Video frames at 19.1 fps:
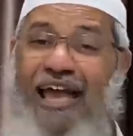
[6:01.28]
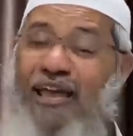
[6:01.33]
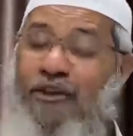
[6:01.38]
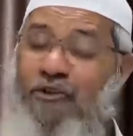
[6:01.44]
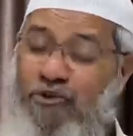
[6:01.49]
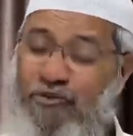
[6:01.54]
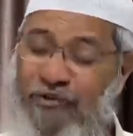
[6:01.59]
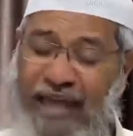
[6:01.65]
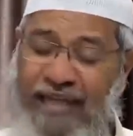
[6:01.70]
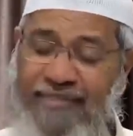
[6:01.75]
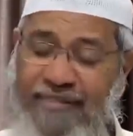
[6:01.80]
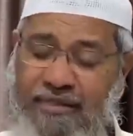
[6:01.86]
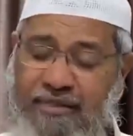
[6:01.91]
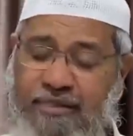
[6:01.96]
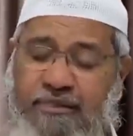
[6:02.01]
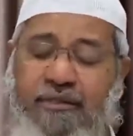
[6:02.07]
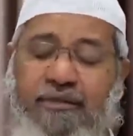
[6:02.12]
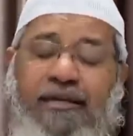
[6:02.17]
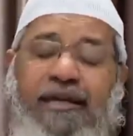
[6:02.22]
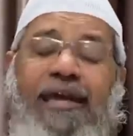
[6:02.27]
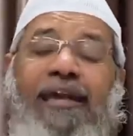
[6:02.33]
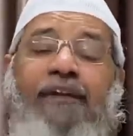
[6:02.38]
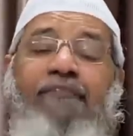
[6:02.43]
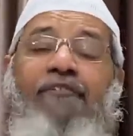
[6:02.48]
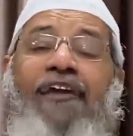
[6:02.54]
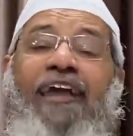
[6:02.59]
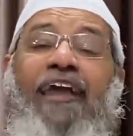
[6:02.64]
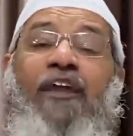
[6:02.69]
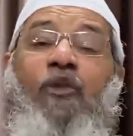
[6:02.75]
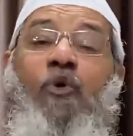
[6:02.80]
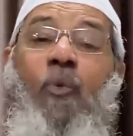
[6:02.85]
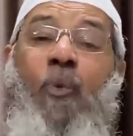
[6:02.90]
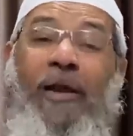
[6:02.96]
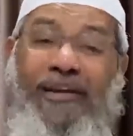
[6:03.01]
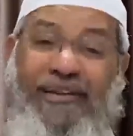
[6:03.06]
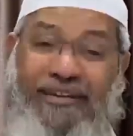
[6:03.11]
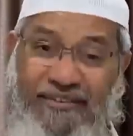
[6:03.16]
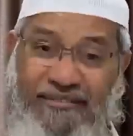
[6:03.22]
And you try this, it will get you
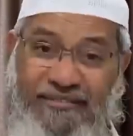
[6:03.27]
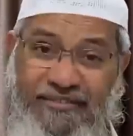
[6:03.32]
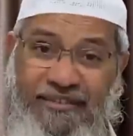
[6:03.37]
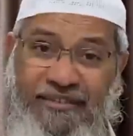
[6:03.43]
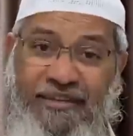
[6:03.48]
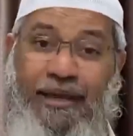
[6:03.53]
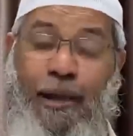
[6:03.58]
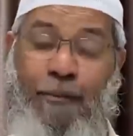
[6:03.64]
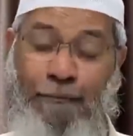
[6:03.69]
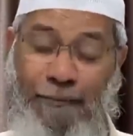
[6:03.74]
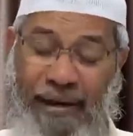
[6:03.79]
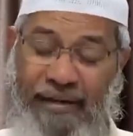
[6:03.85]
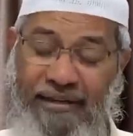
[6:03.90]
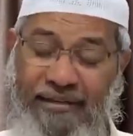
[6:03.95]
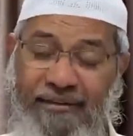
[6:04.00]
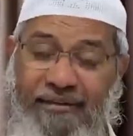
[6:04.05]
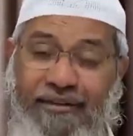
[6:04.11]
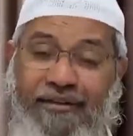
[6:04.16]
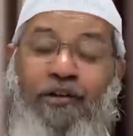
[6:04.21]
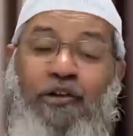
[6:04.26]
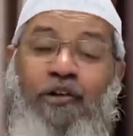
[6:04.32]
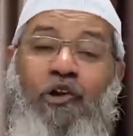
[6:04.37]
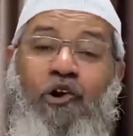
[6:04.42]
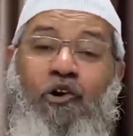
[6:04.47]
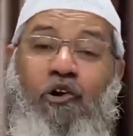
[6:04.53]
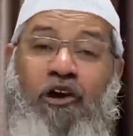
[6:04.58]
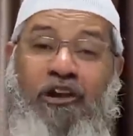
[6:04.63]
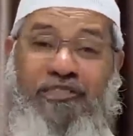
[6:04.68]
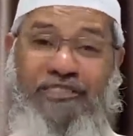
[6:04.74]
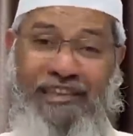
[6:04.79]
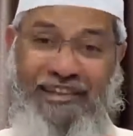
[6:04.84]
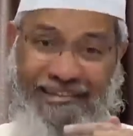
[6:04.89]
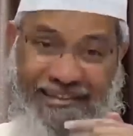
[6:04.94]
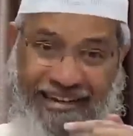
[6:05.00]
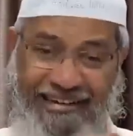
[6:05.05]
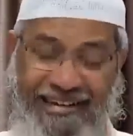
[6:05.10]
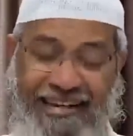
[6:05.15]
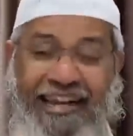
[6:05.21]
wonders. But your
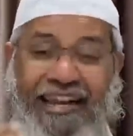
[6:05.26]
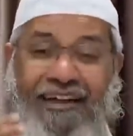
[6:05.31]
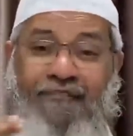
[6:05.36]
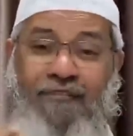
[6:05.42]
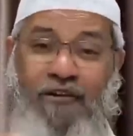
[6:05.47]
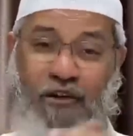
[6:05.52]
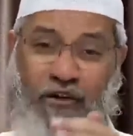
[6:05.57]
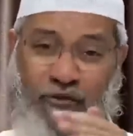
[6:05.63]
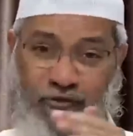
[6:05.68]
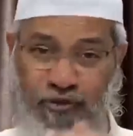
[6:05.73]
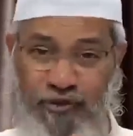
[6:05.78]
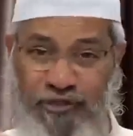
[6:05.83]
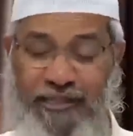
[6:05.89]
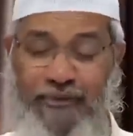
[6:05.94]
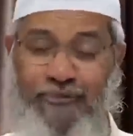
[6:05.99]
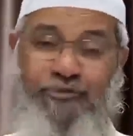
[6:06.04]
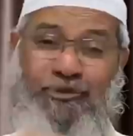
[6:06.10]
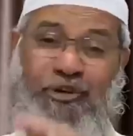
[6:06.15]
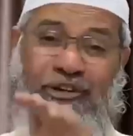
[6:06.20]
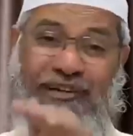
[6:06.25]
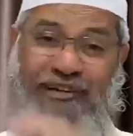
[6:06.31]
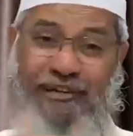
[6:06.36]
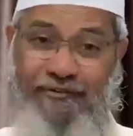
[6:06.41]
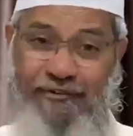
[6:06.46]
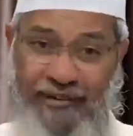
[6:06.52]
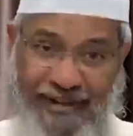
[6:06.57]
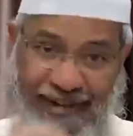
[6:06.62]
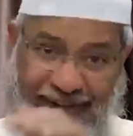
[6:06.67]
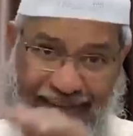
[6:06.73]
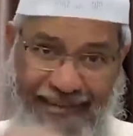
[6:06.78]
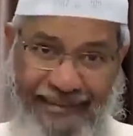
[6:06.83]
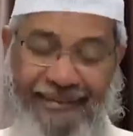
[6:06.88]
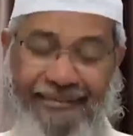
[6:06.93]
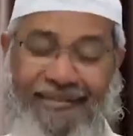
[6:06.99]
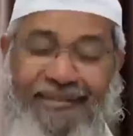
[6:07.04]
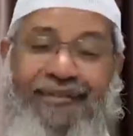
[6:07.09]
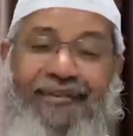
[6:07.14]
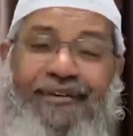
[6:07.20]
concentration level also keeps on
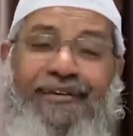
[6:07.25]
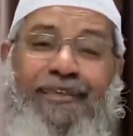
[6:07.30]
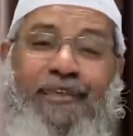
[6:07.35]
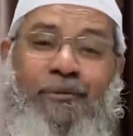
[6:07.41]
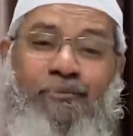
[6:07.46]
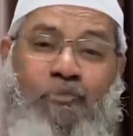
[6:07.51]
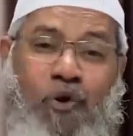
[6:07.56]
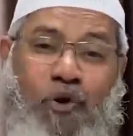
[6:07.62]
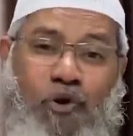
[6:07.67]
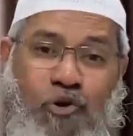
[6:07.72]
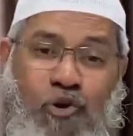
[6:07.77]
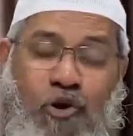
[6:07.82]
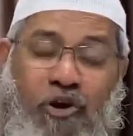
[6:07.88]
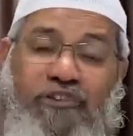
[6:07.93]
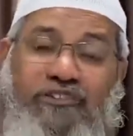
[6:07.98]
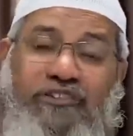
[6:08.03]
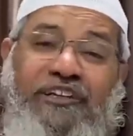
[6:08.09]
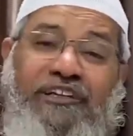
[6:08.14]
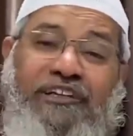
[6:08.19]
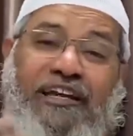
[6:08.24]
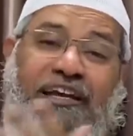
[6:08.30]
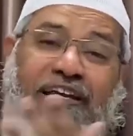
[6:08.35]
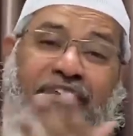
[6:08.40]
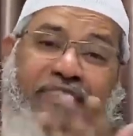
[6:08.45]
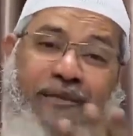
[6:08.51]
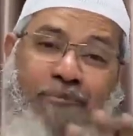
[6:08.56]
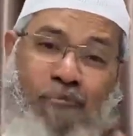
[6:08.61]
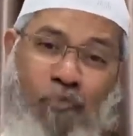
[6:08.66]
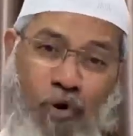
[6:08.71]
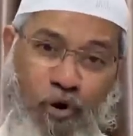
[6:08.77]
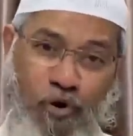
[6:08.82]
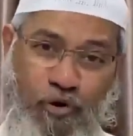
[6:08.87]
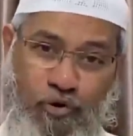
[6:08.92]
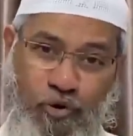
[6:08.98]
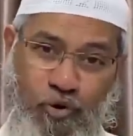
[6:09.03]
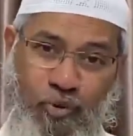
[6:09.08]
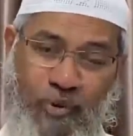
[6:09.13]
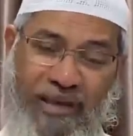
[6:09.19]
differing. The more you concentrate, the
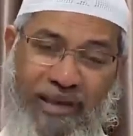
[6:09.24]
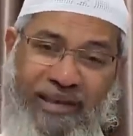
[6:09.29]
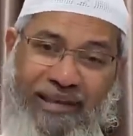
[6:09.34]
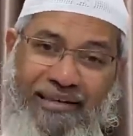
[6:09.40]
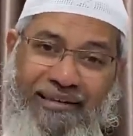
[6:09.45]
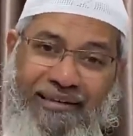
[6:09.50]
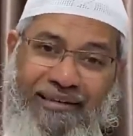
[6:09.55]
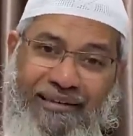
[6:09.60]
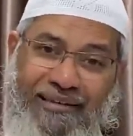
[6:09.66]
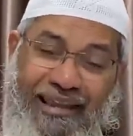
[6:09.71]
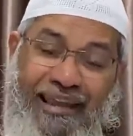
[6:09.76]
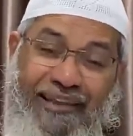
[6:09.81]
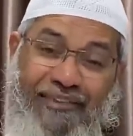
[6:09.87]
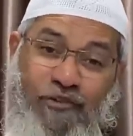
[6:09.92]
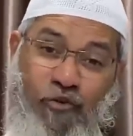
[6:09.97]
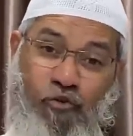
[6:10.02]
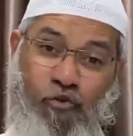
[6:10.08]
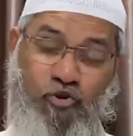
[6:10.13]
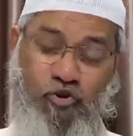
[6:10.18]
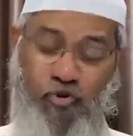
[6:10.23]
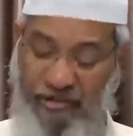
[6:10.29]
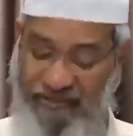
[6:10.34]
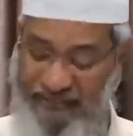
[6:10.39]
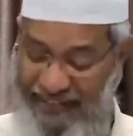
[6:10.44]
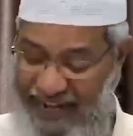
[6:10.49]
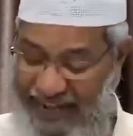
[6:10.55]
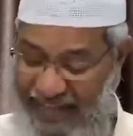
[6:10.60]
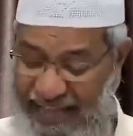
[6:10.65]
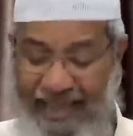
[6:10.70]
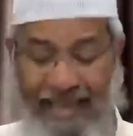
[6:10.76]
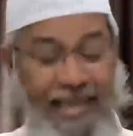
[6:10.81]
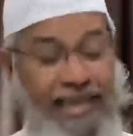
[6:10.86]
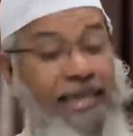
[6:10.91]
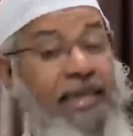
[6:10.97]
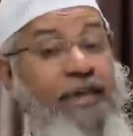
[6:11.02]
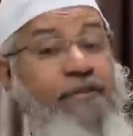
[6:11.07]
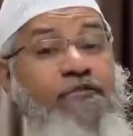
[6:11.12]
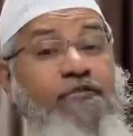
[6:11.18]
more you will get the Khushoo in
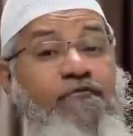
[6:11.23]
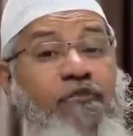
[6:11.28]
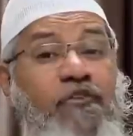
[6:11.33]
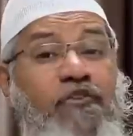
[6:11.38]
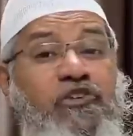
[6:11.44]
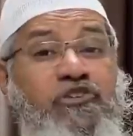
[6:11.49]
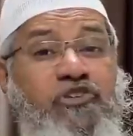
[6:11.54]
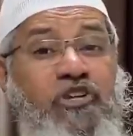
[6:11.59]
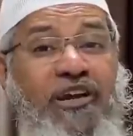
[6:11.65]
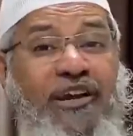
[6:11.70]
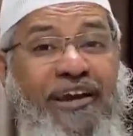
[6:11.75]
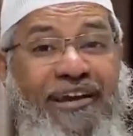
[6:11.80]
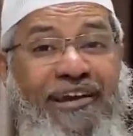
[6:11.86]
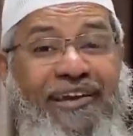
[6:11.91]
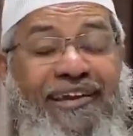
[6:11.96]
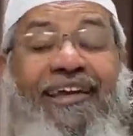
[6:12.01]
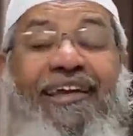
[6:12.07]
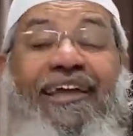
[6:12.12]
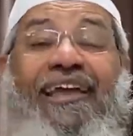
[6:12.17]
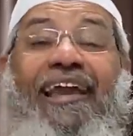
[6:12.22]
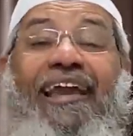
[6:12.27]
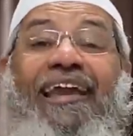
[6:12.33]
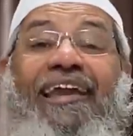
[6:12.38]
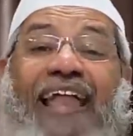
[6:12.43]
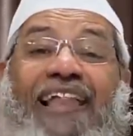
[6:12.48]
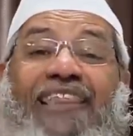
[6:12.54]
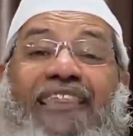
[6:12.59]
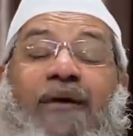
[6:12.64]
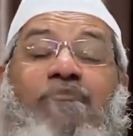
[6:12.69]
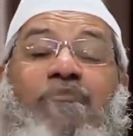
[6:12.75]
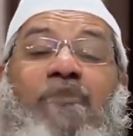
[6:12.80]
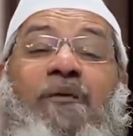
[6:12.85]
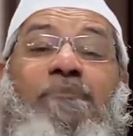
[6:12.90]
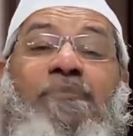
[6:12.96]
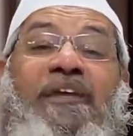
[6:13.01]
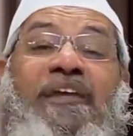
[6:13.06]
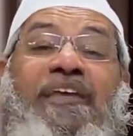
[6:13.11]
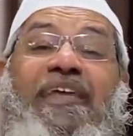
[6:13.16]
Salah. Even for the children, tell
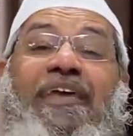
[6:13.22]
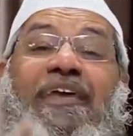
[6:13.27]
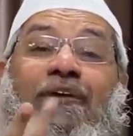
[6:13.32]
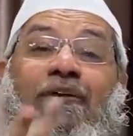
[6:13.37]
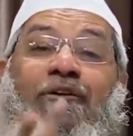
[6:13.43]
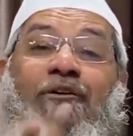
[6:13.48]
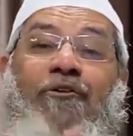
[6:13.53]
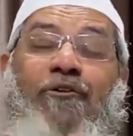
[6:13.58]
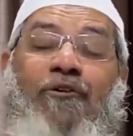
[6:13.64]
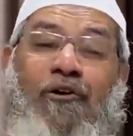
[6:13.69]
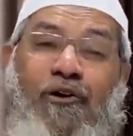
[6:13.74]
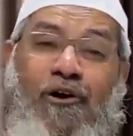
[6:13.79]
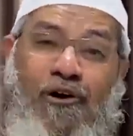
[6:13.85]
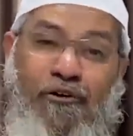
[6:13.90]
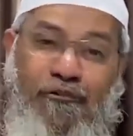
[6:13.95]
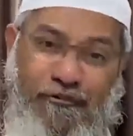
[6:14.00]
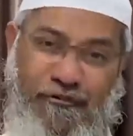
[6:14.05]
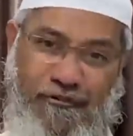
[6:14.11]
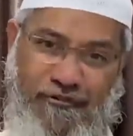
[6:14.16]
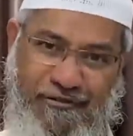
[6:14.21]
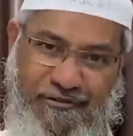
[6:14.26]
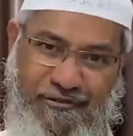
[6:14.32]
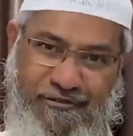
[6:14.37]
them the meaning of